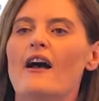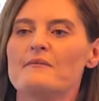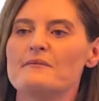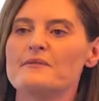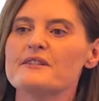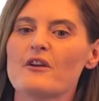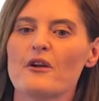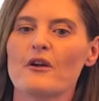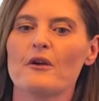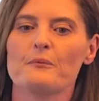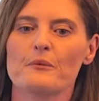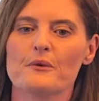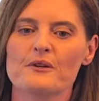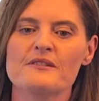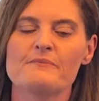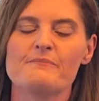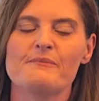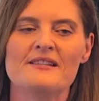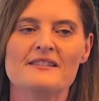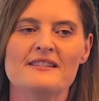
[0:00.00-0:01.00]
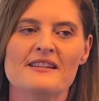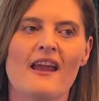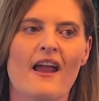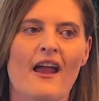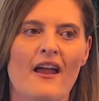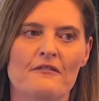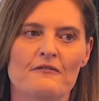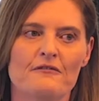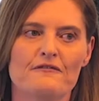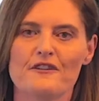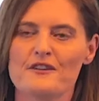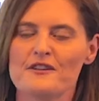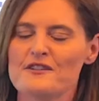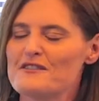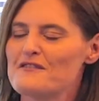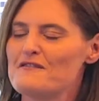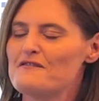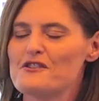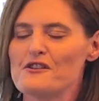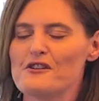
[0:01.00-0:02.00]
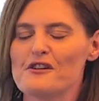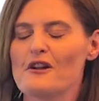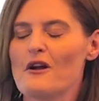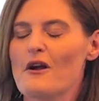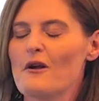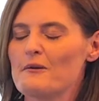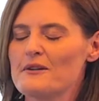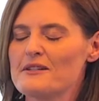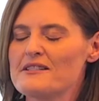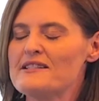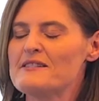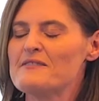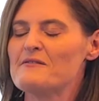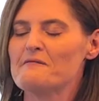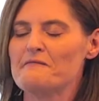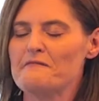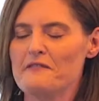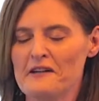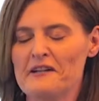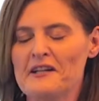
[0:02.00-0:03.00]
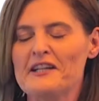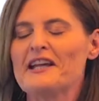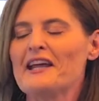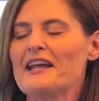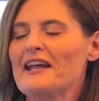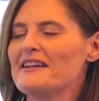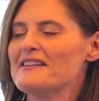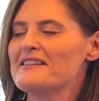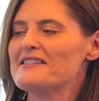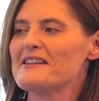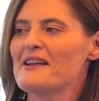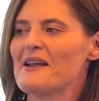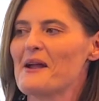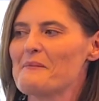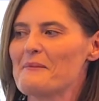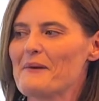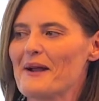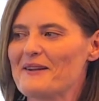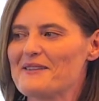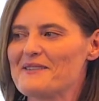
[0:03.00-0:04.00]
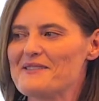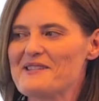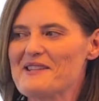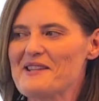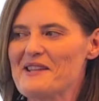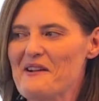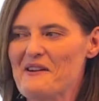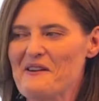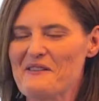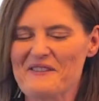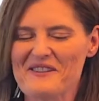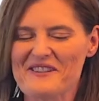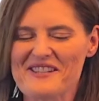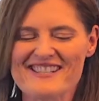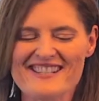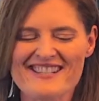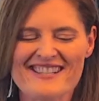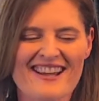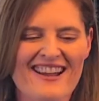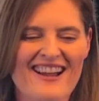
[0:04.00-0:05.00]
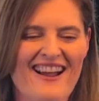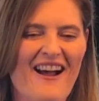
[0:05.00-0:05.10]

So it was busy, and 1st of June I was very keen to get back into the office.